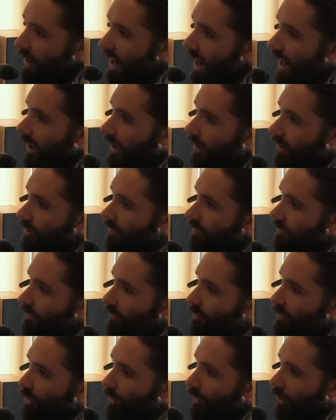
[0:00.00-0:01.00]
back
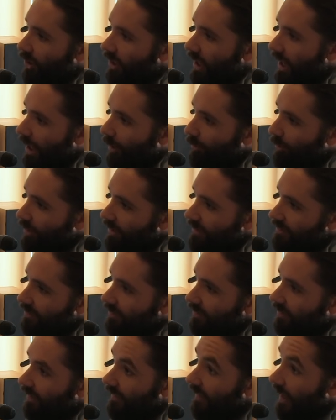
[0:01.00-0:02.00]
from your own
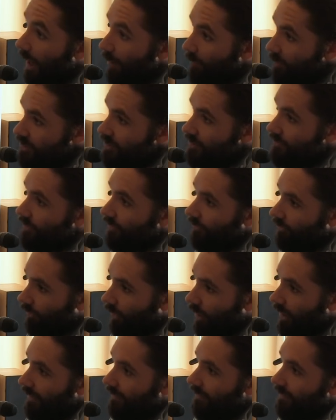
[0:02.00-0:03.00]
habits and the habits of your
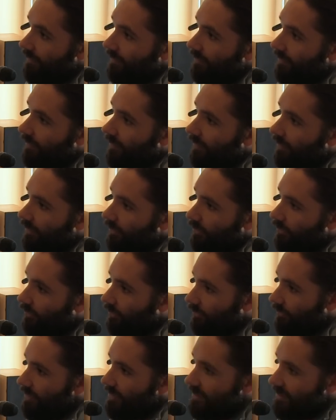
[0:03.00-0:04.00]
friends yes. and
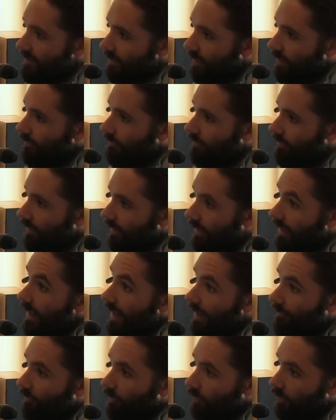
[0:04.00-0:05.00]
all of this stuff and, and
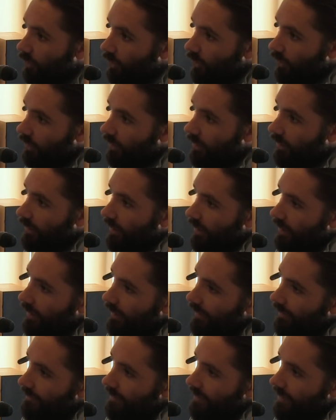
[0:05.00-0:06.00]
have a look
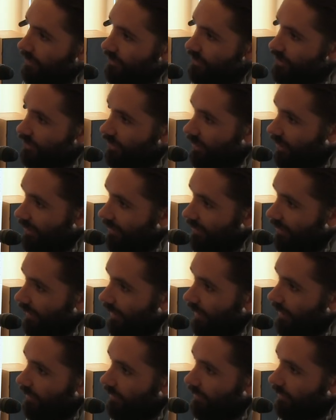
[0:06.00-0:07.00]
and deconstruct
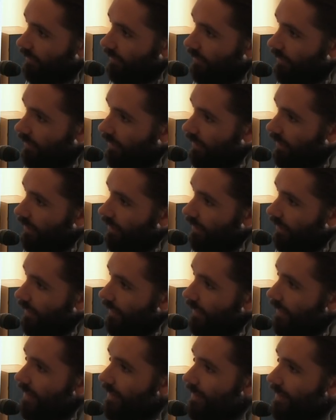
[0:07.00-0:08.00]
that,
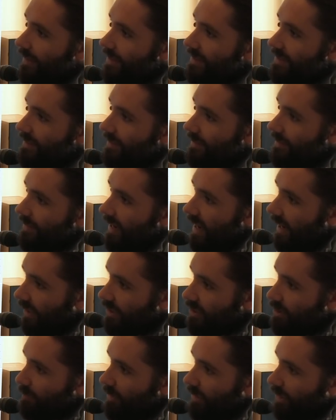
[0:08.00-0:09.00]
then this
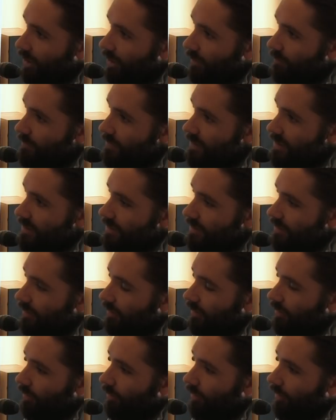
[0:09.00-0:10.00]
text becomes
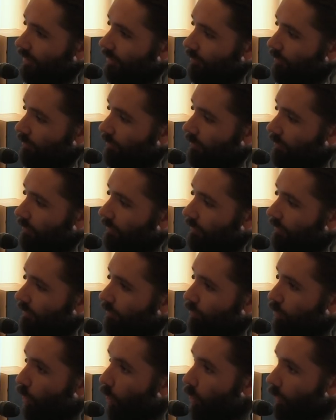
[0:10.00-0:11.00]

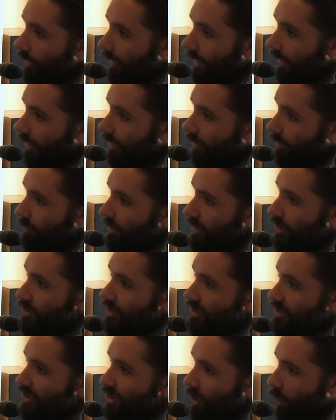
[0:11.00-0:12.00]
boring because
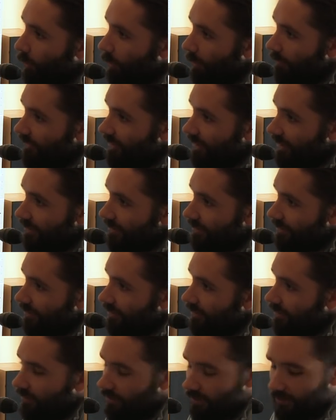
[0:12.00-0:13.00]
it's so obvious.
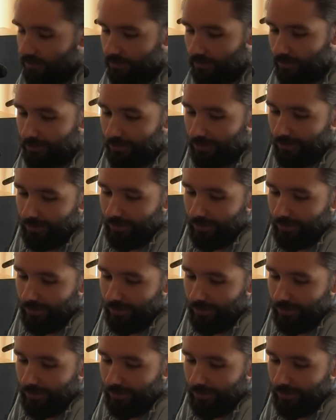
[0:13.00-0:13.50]
Yeah, exactly.